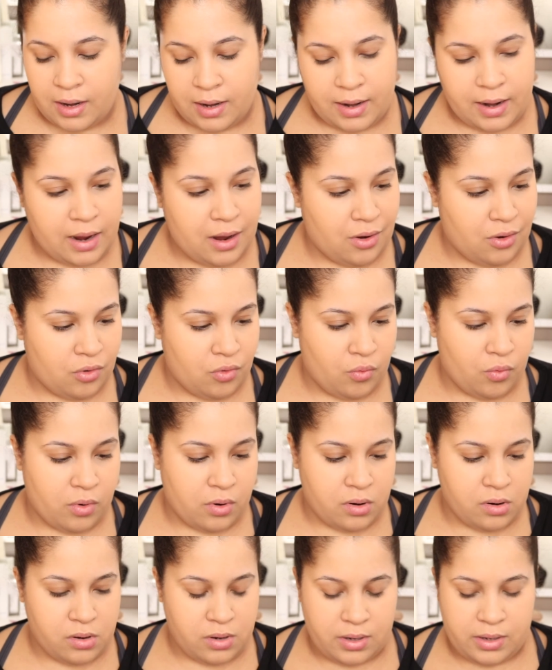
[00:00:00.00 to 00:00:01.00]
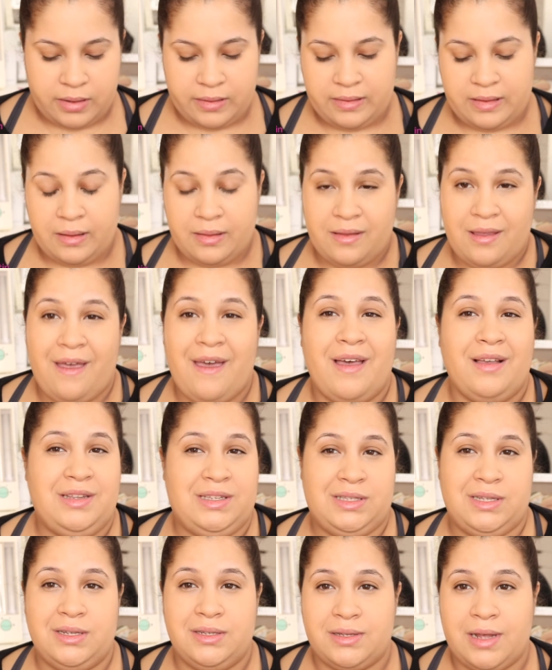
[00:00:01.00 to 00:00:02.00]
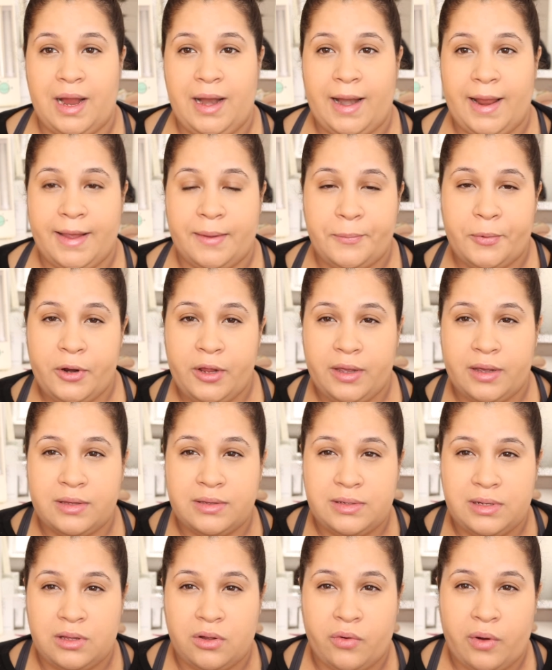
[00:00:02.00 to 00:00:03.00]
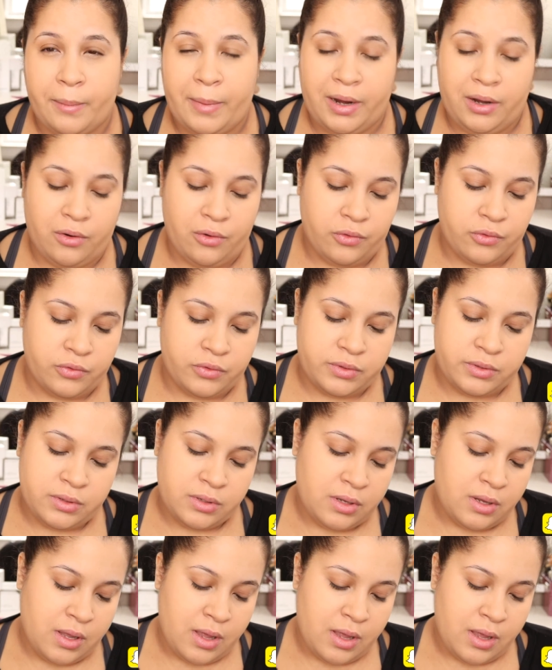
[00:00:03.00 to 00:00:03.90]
Now, where is the test is I like putting concealer on my nose.